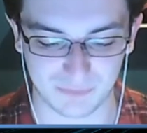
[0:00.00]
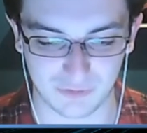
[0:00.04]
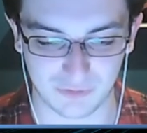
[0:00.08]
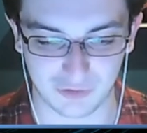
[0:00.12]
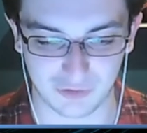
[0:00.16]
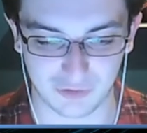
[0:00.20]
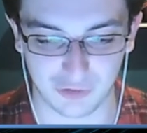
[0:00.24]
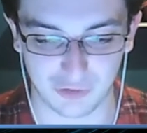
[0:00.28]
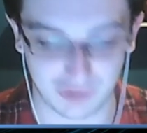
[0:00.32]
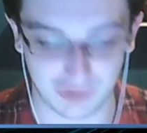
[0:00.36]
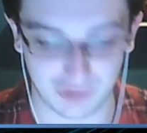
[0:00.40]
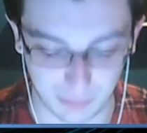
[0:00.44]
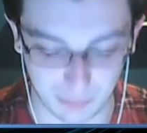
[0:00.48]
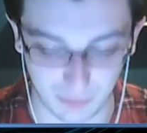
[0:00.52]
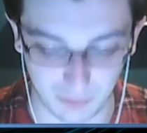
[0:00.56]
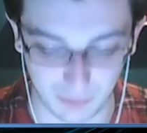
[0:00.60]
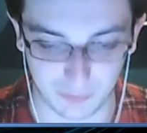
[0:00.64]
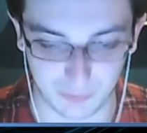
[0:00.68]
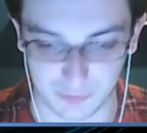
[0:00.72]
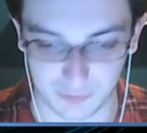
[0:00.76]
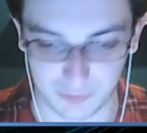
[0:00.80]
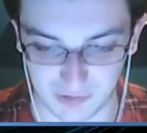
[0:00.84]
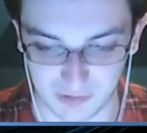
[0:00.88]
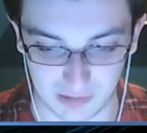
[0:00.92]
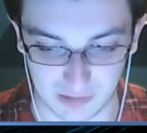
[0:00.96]
Susie
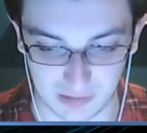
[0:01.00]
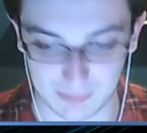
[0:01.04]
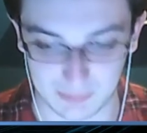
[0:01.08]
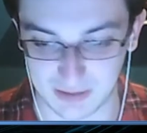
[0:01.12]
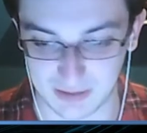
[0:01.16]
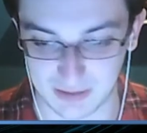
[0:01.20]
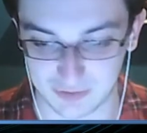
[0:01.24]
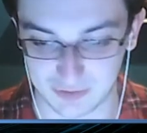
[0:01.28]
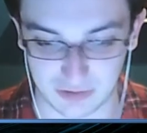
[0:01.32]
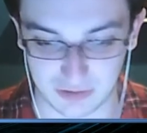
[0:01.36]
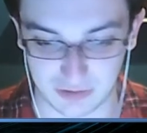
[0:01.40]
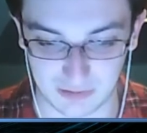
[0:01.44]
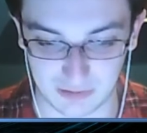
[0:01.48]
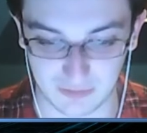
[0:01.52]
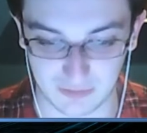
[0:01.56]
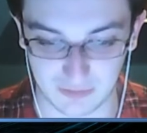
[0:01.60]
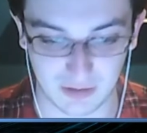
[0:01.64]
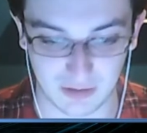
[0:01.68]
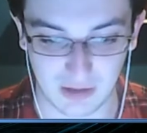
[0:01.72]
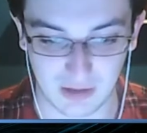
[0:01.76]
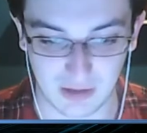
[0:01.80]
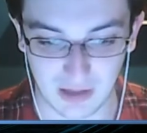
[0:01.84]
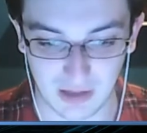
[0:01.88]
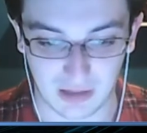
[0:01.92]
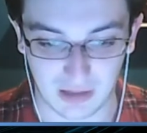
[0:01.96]
Wolf was telling me actually
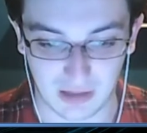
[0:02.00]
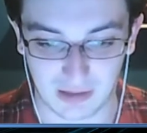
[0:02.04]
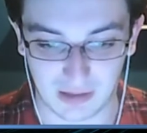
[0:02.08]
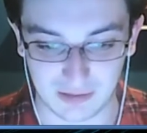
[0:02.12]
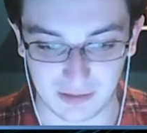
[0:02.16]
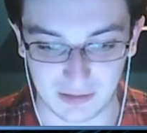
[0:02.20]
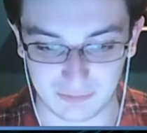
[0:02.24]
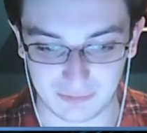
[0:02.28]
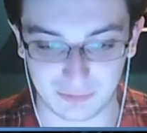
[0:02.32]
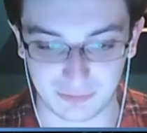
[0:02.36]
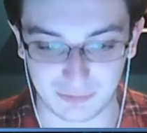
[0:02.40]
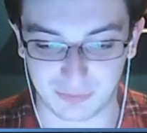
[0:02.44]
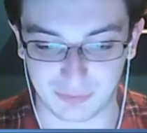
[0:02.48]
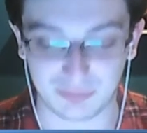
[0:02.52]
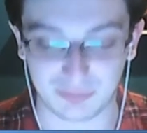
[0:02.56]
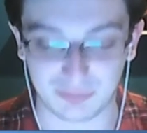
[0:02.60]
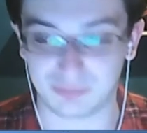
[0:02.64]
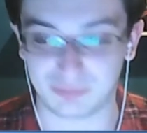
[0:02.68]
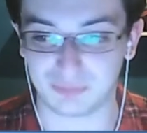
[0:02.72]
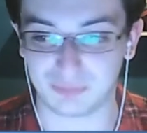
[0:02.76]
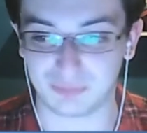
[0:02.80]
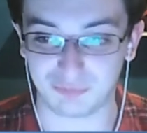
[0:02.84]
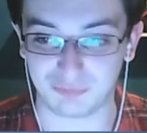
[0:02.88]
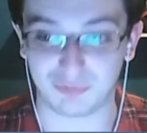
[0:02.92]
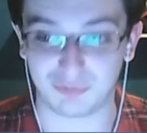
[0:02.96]
that
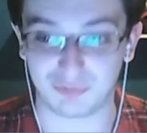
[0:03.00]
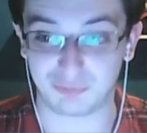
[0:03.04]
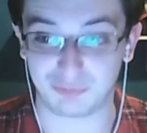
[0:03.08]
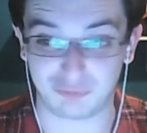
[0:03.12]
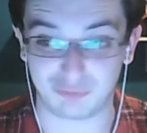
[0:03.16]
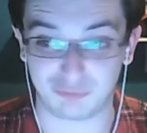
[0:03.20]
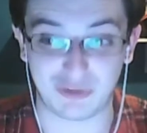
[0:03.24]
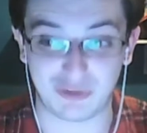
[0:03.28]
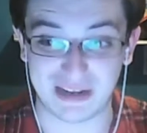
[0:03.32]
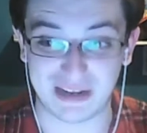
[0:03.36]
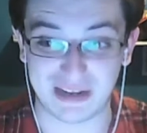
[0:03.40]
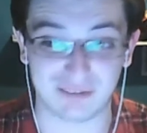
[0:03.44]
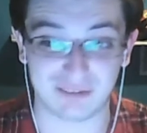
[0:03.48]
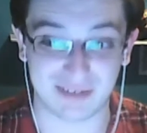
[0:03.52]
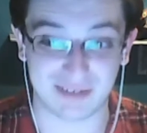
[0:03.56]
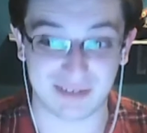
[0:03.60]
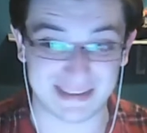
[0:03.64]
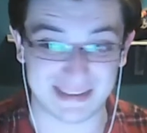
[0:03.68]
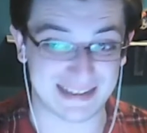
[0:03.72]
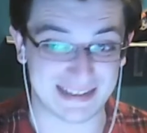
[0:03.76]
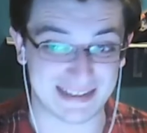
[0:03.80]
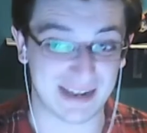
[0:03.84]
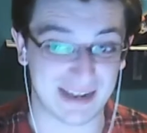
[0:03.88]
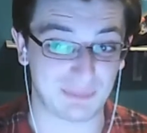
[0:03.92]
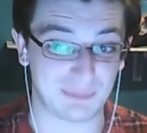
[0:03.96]
really,
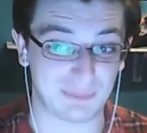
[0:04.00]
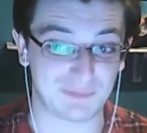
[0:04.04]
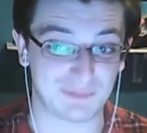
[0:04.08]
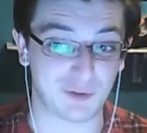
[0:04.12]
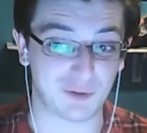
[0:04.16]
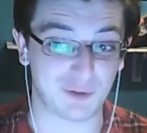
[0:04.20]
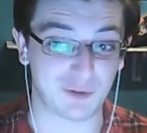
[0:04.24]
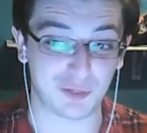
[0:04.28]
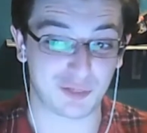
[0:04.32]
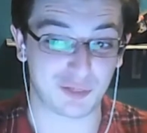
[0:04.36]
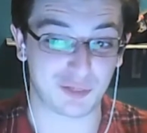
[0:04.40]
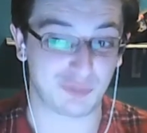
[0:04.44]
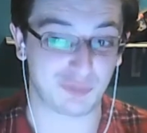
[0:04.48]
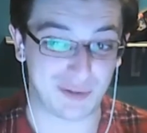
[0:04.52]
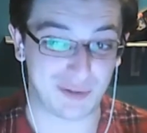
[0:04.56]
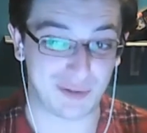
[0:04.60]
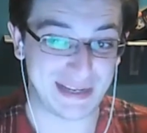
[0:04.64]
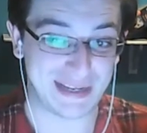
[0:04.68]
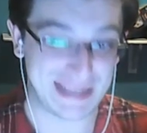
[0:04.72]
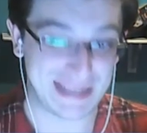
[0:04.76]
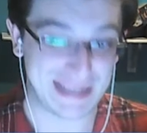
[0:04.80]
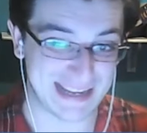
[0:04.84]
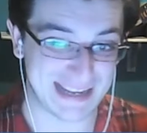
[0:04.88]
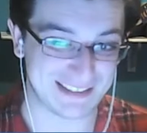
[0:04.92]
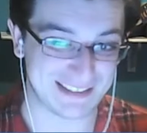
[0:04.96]
really glad we've got
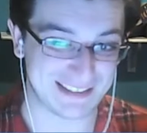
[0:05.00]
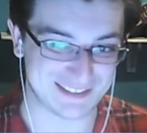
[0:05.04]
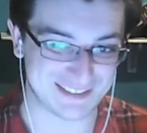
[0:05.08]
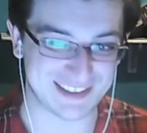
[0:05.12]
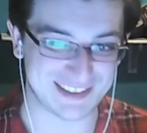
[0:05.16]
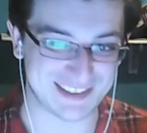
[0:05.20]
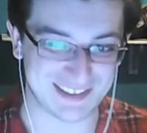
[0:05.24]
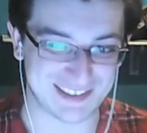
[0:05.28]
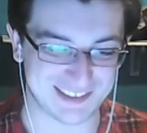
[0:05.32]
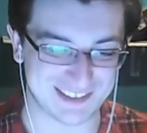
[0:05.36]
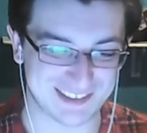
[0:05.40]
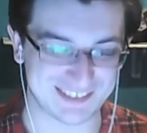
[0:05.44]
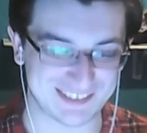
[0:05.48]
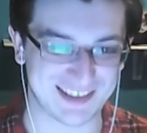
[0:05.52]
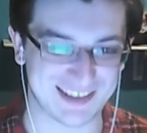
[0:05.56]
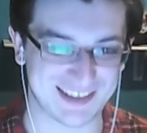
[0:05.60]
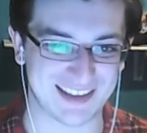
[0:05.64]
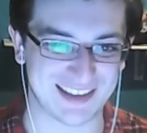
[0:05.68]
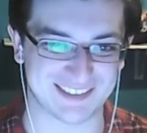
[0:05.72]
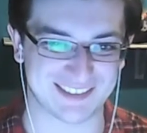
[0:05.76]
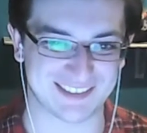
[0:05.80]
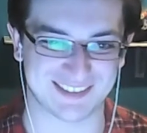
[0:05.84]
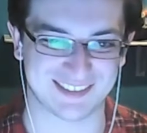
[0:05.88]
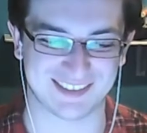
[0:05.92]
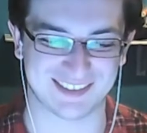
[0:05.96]
3 in-season
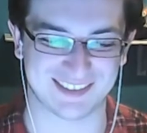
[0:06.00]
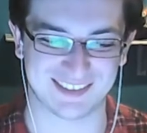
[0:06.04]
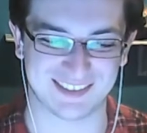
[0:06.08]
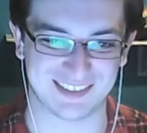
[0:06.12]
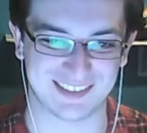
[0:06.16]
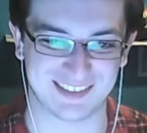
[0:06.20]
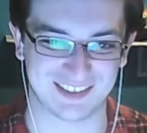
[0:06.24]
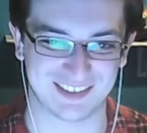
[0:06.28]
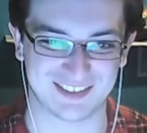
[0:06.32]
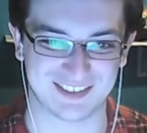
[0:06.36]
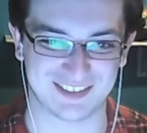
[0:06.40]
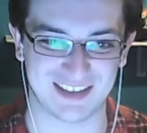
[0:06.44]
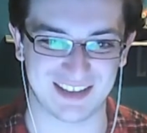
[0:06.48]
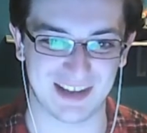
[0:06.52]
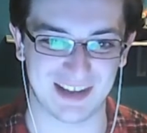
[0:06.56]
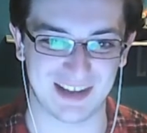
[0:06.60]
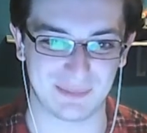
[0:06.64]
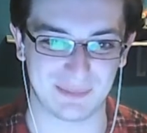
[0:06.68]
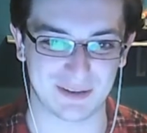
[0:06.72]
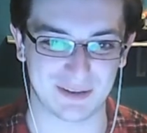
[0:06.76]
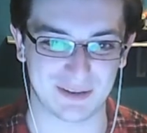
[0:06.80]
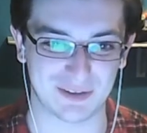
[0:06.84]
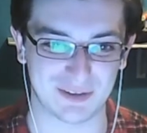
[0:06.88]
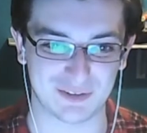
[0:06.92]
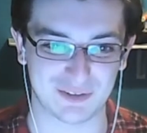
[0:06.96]
tests this year,
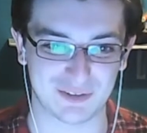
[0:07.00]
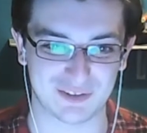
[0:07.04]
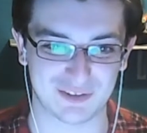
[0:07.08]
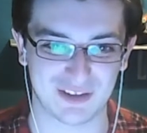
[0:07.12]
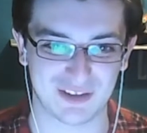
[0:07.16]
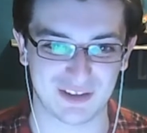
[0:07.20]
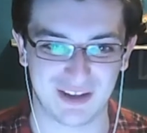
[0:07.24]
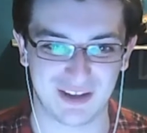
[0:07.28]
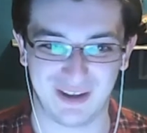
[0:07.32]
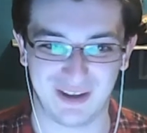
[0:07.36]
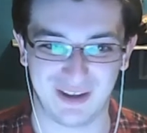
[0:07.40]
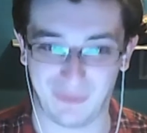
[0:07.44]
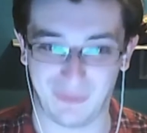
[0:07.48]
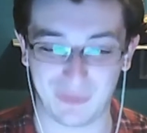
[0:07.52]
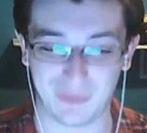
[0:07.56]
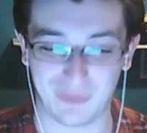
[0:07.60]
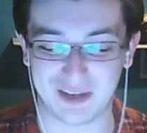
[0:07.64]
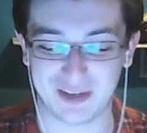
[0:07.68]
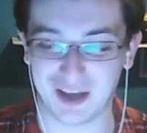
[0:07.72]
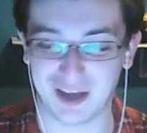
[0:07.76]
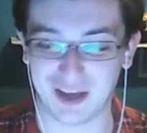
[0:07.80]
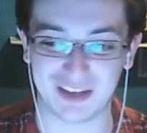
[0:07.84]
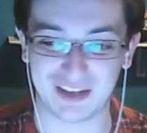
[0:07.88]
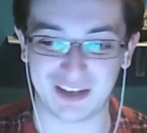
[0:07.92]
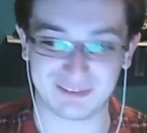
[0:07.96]
because we
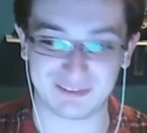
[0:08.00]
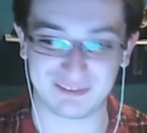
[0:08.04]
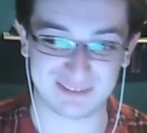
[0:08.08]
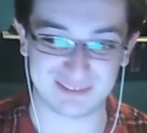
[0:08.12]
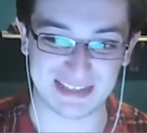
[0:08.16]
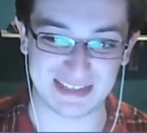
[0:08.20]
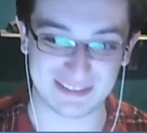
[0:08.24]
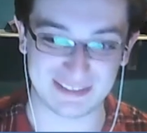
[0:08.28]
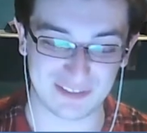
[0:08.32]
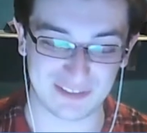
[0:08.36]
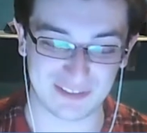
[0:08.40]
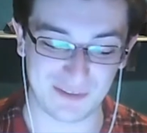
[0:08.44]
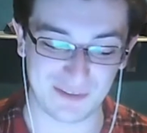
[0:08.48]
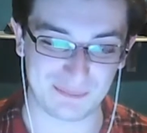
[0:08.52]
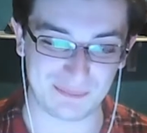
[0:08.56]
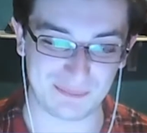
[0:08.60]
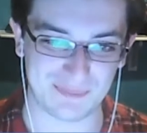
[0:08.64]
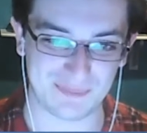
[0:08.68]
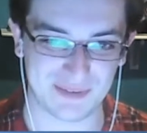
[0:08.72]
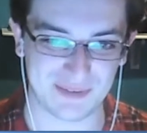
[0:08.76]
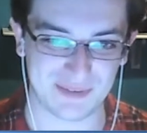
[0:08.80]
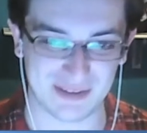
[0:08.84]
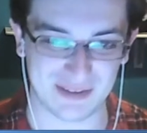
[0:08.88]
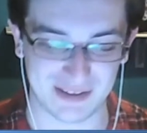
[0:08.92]
kind of need them